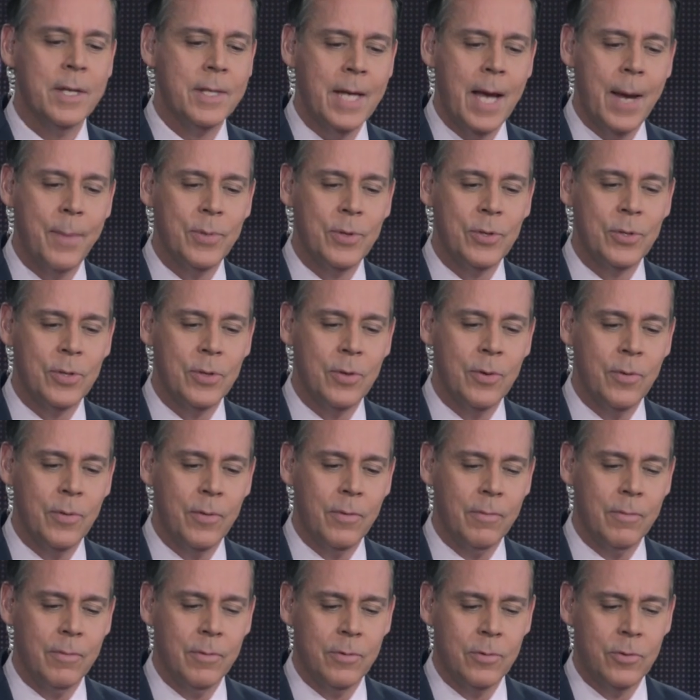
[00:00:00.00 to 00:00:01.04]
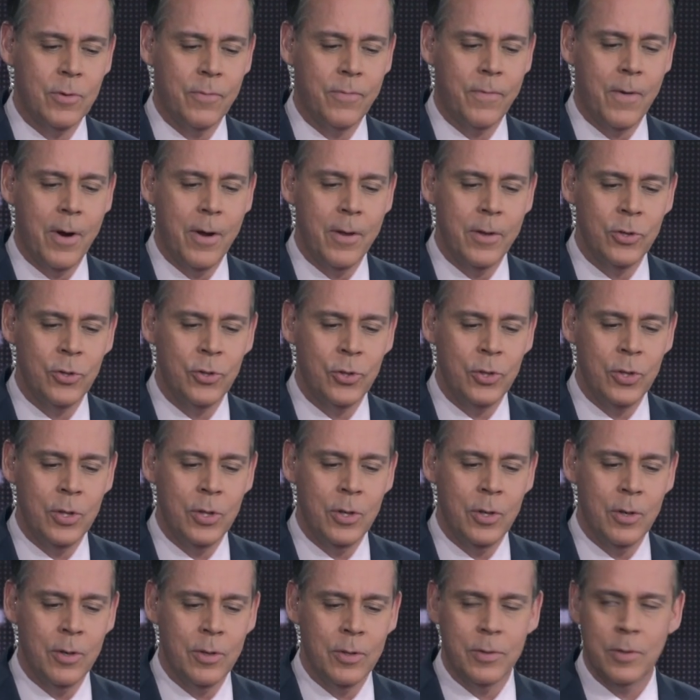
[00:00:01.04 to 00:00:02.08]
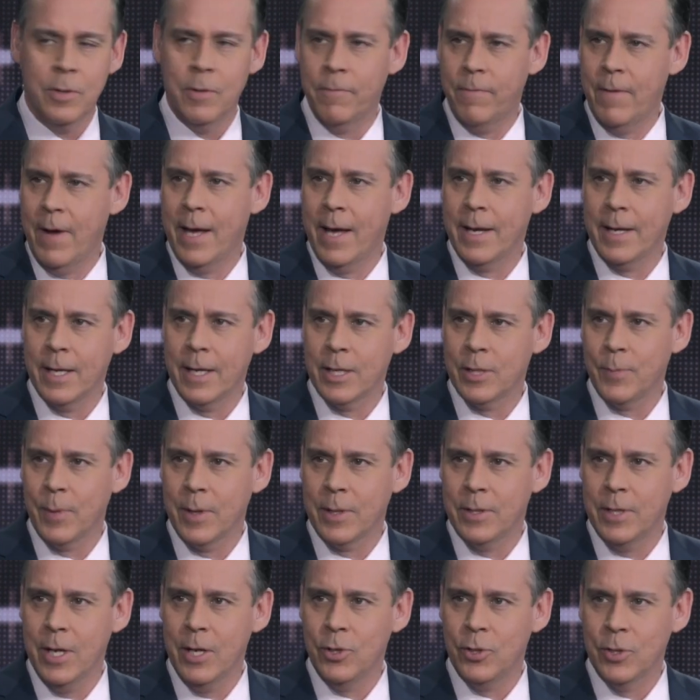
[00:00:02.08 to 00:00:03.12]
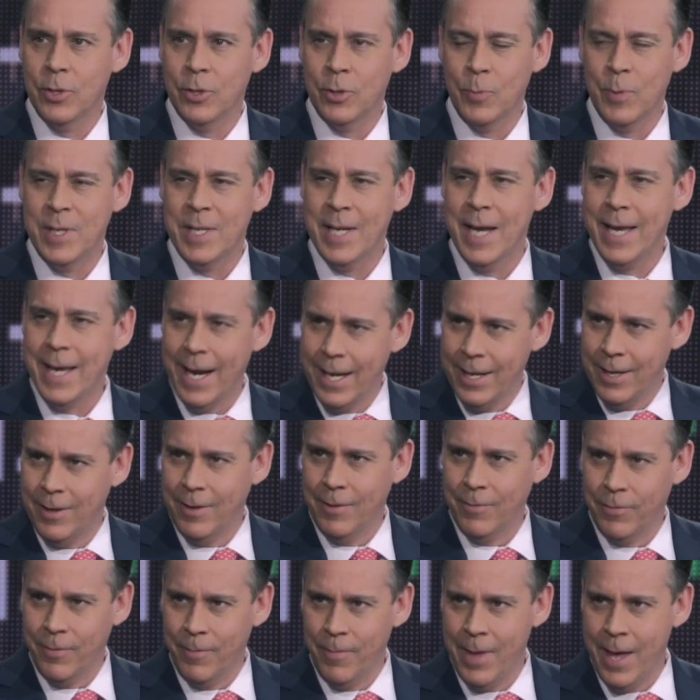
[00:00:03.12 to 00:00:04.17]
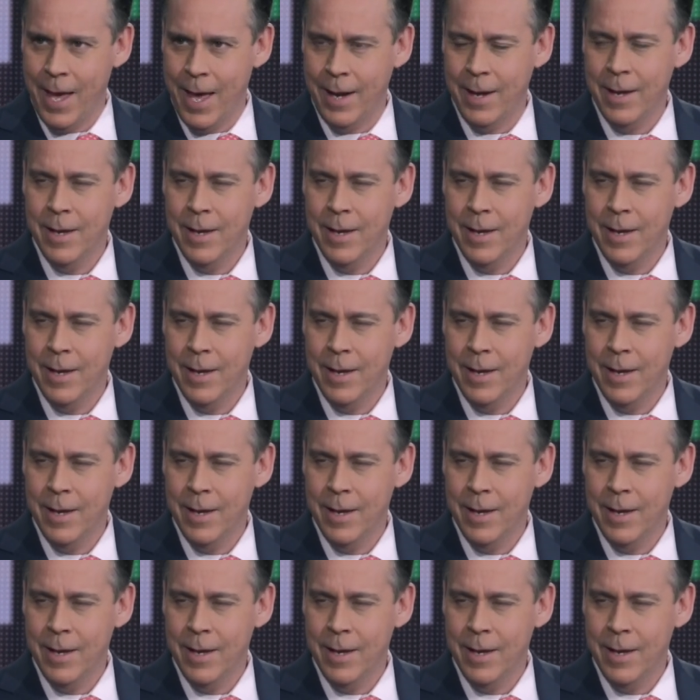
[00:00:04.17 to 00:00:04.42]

happened so, so far this year and defying expectations, do we take anything from that